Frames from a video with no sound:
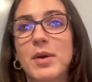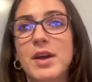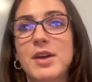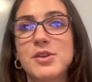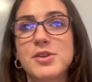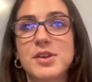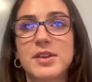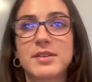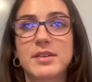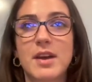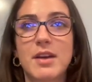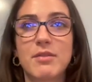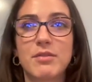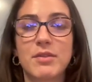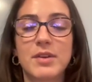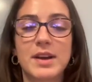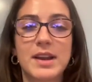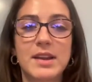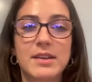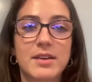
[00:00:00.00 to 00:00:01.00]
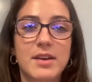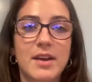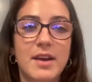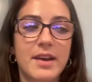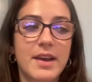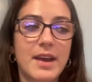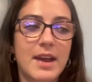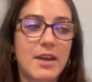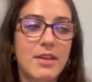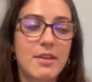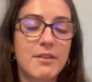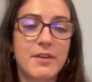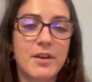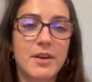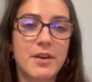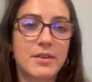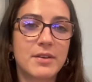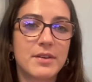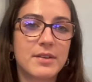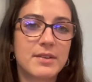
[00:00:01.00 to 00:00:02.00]
It's just like really to like hit the
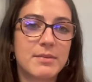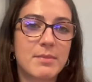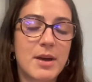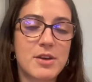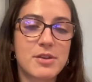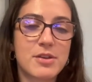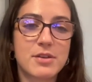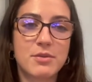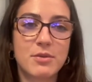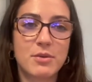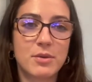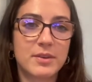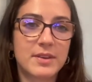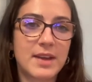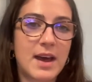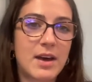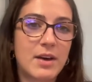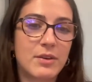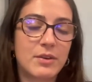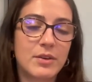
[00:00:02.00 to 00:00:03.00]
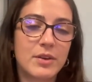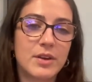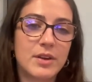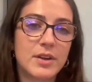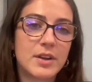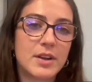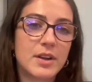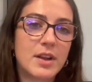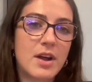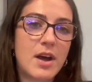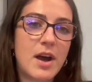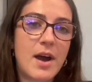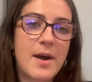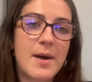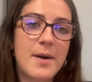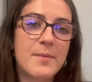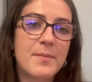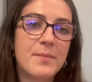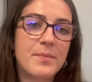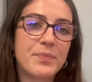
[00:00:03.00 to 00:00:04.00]
phone, smash the calls out.
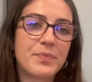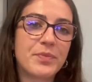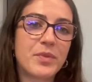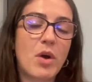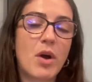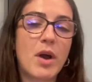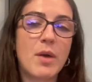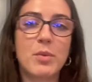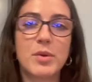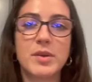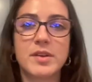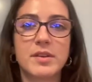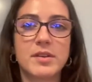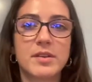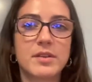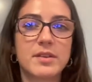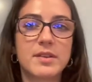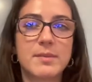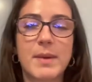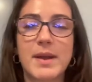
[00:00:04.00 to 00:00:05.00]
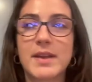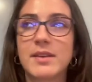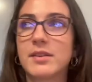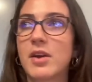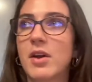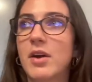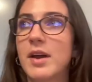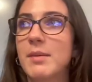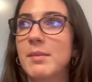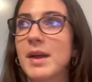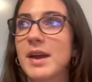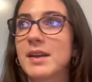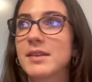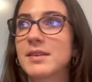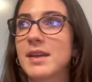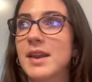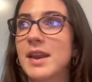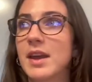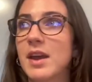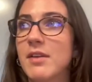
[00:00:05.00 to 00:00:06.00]
I wouldn't spend time like
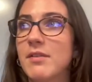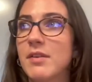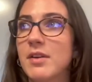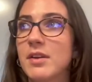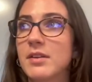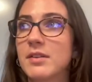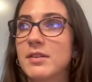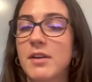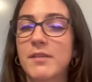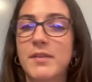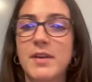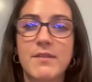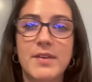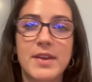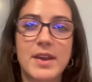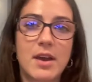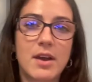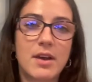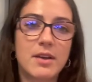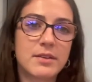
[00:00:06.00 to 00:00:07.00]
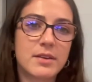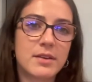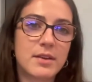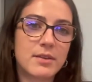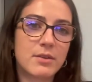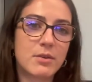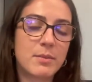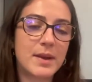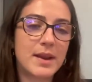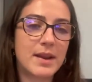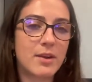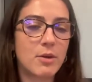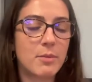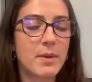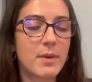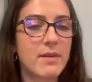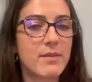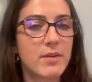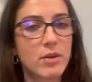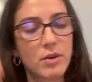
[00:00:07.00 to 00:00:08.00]
sending over stuff like videos, because there's normally a little
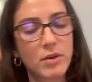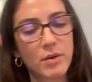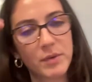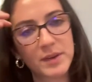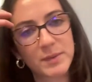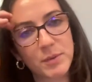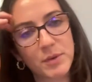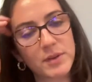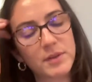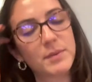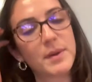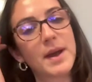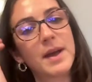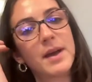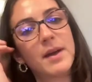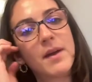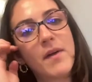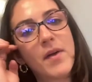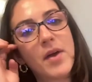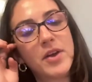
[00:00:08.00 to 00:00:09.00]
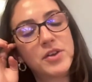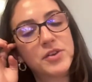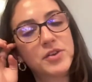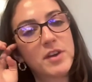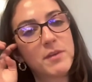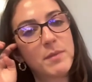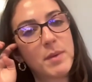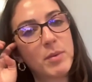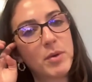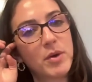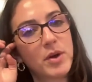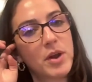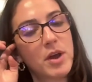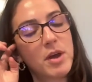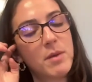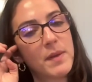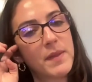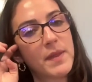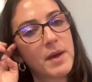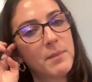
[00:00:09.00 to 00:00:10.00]
bit of a longer response rate and you don't know if people are going to
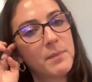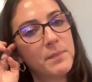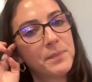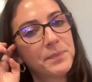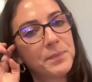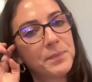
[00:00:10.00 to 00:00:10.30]
open them.